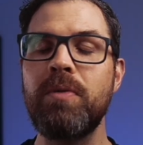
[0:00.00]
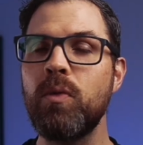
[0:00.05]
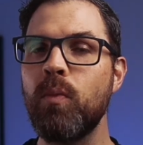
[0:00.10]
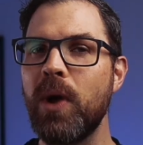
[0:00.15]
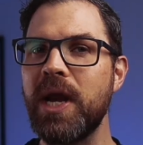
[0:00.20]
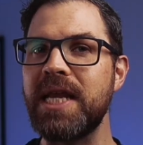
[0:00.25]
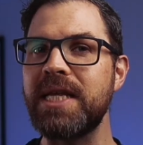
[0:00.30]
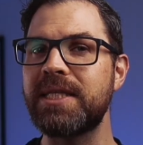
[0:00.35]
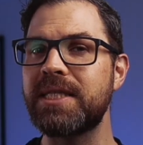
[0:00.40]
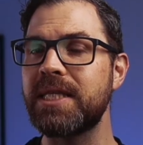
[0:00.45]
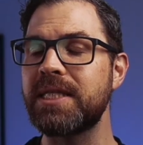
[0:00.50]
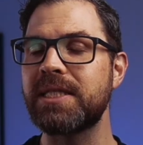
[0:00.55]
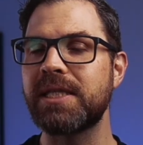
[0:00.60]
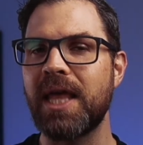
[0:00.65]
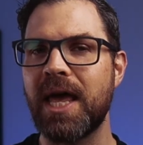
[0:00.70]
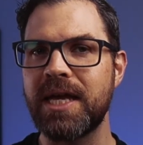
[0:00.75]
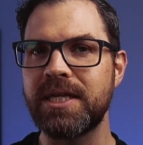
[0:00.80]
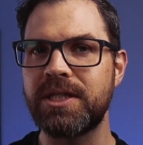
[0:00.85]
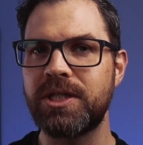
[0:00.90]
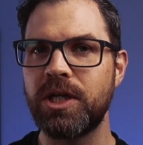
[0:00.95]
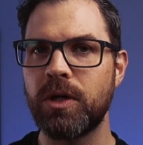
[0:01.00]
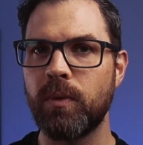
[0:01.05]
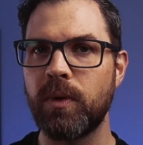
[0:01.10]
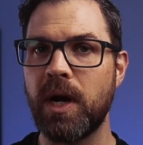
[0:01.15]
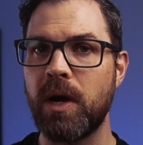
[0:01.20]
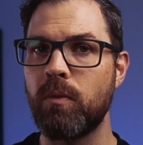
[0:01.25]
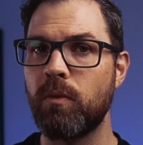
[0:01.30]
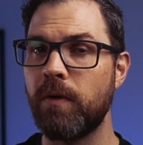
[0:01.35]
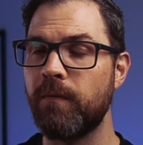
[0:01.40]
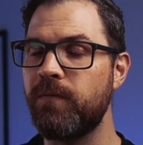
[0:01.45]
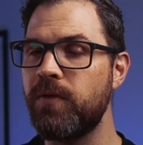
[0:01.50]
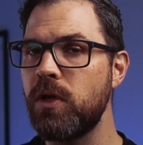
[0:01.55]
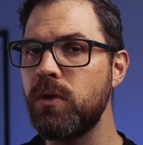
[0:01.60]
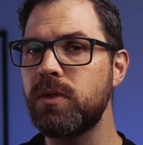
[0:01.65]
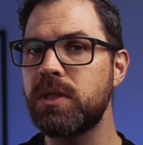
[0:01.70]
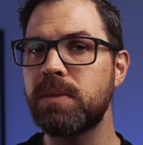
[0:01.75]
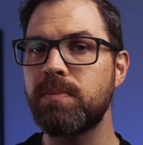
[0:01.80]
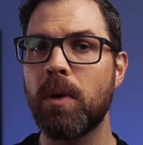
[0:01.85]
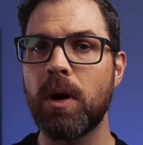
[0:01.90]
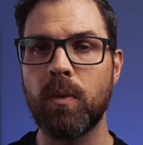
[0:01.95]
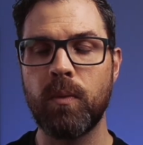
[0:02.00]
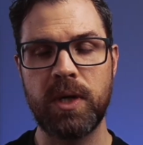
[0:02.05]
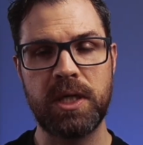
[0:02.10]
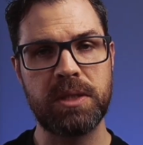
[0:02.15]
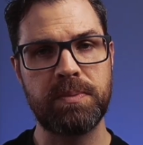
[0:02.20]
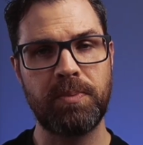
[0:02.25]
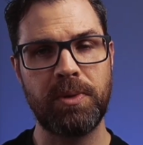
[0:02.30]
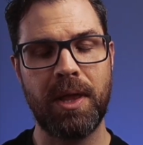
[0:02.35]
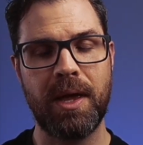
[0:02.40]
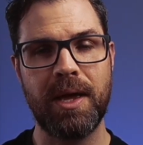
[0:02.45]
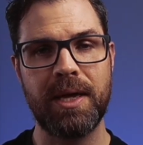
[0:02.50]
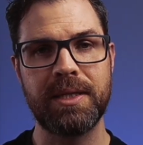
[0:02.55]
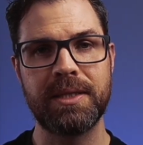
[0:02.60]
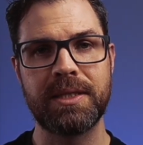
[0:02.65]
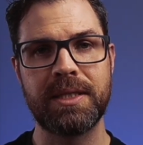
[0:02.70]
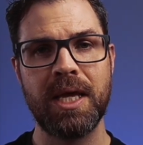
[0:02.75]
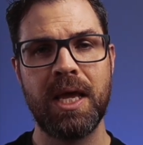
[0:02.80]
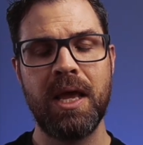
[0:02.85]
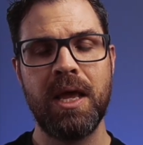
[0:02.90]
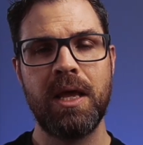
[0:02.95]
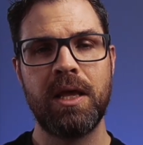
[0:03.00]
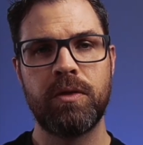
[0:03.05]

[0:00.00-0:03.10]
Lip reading: been waiting since last year when I reviewed SmartWings Blinds.